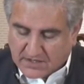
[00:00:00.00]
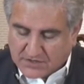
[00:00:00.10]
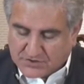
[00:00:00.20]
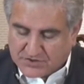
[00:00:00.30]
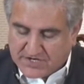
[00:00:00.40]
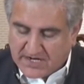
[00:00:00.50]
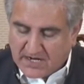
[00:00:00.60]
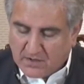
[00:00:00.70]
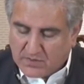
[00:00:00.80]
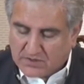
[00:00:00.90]
To deal
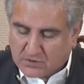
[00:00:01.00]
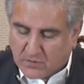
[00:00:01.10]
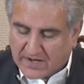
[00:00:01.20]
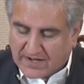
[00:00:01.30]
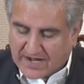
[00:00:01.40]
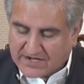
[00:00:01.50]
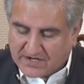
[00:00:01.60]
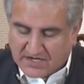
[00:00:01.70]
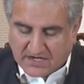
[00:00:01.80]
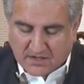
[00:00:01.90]
with
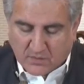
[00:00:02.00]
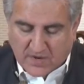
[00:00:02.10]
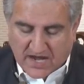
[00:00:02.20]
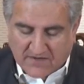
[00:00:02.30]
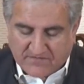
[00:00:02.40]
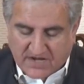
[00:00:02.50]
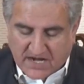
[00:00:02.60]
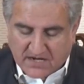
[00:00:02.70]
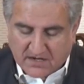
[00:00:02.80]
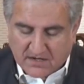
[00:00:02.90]
COVID-19, we have
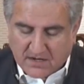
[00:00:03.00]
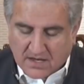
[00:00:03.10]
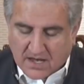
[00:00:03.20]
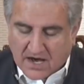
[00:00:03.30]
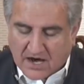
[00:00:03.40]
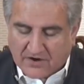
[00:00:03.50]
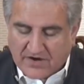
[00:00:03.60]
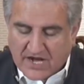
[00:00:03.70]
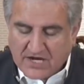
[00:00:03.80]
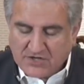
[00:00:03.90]
taken a
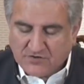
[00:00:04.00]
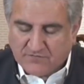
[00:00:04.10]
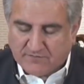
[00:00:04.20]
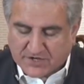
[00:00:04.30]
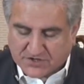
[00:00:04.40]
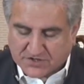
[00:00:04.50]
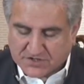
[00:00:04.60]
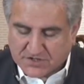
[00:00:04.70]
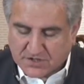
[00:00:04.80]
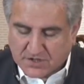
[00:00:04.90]
range of
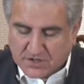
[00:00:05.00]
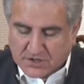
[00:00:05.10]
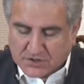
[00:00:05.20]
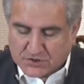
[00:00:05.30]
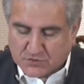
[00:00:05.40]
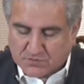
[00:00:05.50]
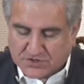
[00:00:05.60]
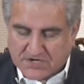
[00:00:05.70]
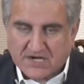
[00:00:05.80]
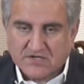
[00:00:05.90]
measures to
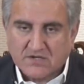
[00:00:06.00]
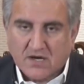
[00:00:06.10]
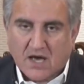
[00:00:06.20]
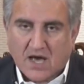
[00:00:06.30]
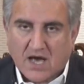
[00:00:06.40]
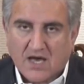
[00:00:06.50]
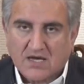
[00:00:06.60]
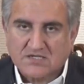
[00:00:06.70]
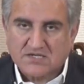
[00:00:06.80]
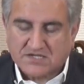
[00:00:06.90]
protect our
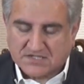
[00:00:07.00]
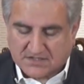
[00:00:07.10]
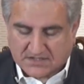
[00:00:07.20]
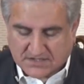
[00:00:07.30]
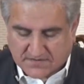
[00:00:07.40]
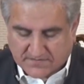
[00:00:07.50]
citizens.